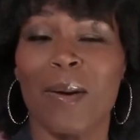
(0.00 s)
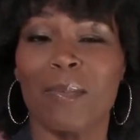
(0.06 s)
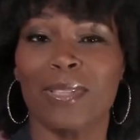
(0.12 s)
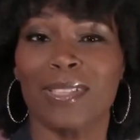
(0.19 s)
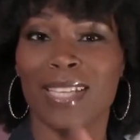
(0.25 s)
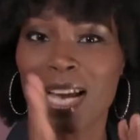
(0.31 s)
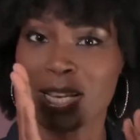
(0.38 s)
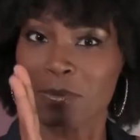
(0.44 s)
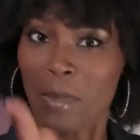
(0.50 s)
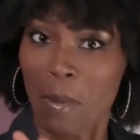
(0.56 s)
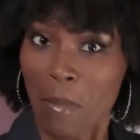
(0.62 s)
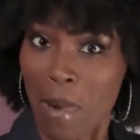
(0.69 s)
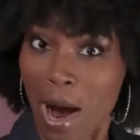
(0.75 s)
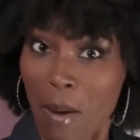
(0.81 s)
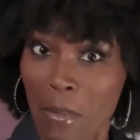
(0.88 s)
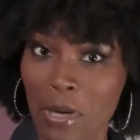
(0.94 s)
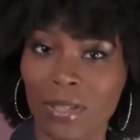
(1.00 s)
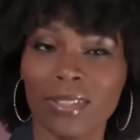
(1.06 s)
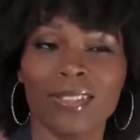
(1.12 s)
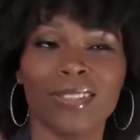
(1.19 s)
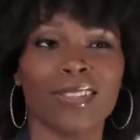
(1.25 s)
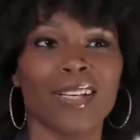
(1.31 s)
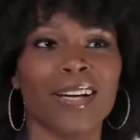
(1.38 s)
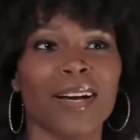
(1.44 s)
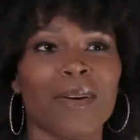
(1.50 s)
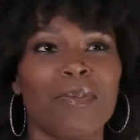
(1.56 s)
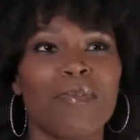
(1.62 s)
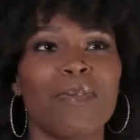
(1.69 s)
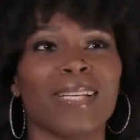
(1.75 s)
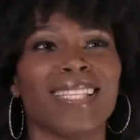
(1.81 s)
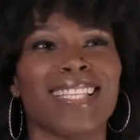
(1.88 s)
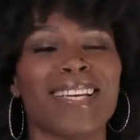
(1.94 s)
besides my mama,
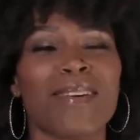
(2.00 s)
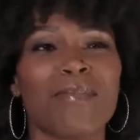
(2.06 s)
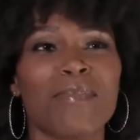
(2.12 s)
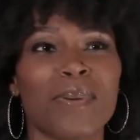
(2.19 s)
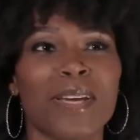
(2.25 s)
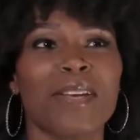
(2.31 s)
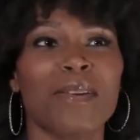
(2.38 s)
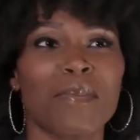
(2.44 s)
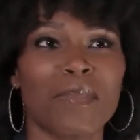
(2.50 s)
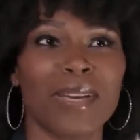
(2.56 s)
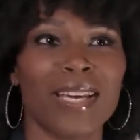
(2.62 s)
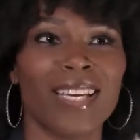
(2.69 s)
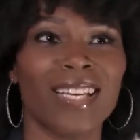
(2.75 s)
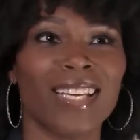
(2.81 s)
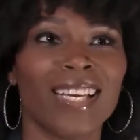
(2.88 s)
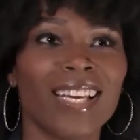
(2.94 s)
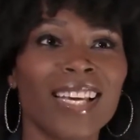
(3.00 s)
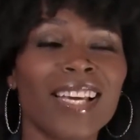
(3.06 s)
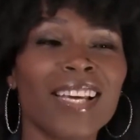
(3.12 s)
but the epitome